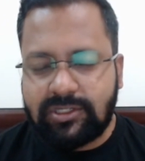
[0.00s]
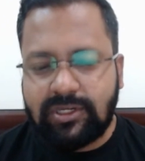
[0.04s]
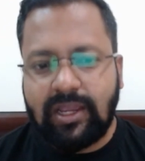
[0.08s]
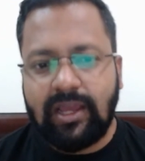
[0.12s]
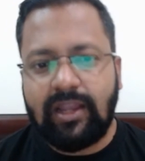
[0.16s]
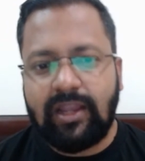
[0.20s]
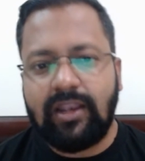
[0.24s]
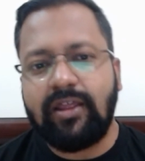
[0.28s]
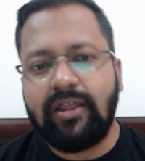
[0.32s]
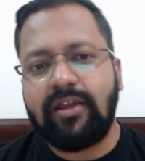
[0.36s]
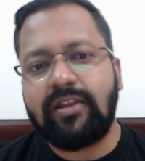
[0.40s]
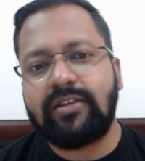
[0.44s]

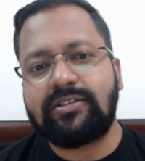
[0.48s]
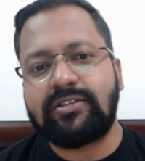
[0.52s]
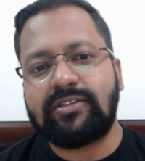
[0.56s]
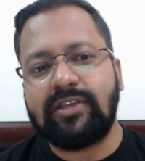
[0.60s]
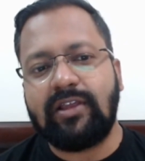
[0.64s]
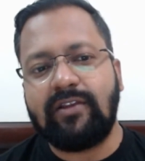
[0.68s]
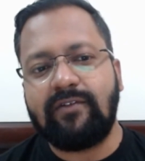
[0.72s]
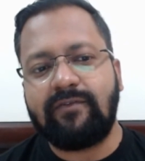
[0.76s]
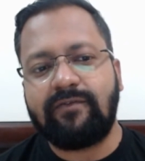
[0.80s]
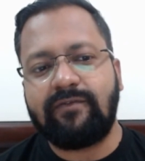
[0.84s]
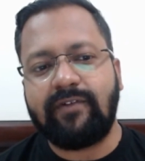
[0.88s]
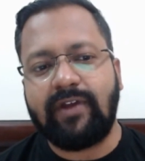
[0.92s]
color
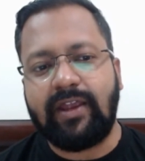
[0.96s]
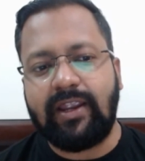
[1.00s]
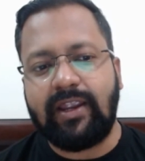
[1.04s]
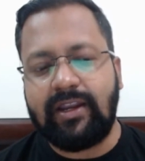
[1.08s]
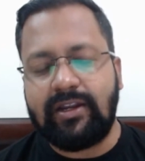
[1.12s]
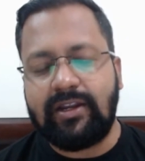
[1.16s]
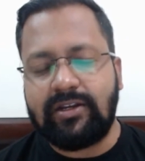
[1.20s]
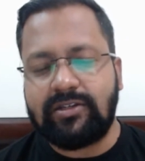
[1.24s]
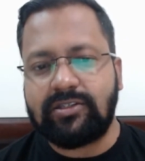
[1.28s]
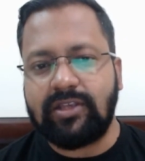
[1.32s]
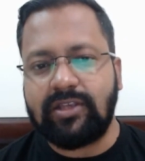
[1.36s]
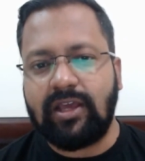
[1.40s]

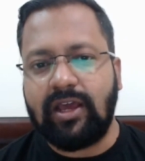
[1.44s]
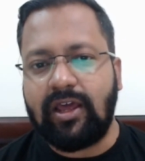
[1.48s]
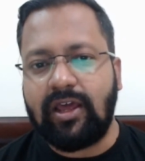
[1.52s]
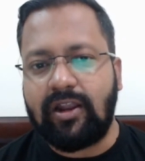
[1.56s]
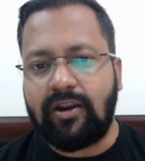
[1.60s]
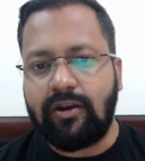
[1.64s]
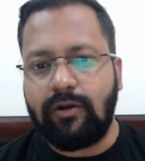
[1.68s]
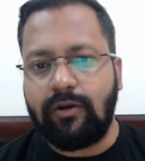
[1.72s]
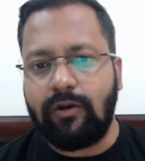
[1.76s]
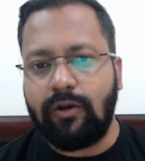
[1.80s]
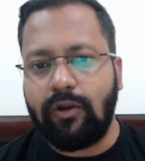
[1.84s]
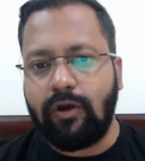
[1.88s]
sulfides are
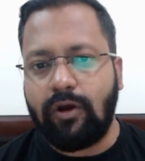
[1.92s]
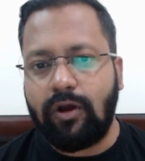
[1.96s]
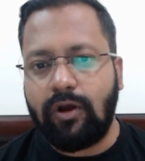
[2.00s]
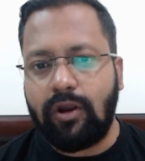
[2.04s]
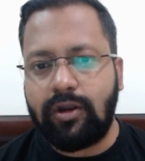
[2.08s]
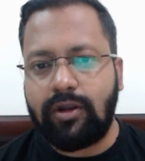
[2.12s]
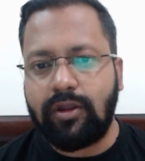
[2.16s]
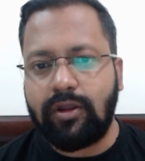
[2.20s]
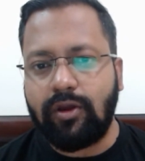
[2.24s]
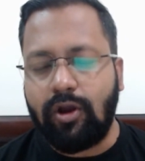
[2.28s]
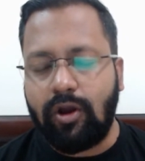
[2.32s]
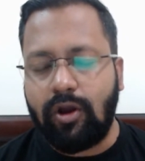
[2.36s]

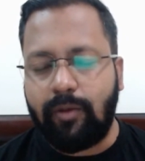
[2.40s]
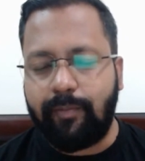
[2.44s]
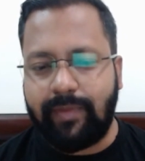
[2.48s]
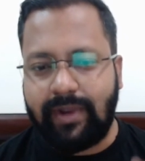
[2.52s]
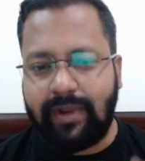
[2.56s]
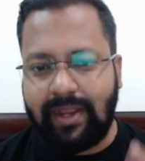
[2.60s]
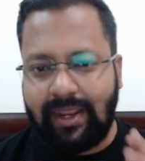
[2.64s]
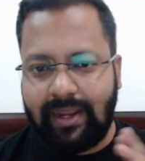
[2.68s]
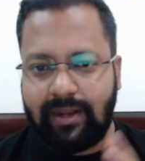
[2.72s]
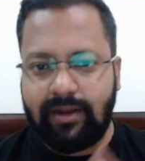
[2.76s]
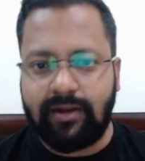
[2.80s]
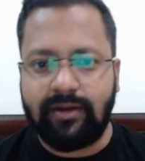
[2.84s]
not
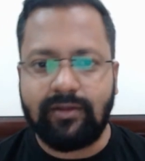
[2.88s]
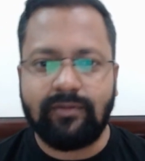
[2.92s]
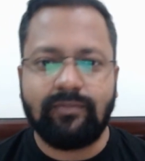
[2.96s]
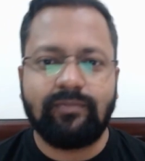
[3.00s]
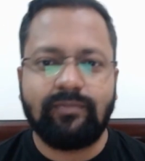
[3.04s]
obtained.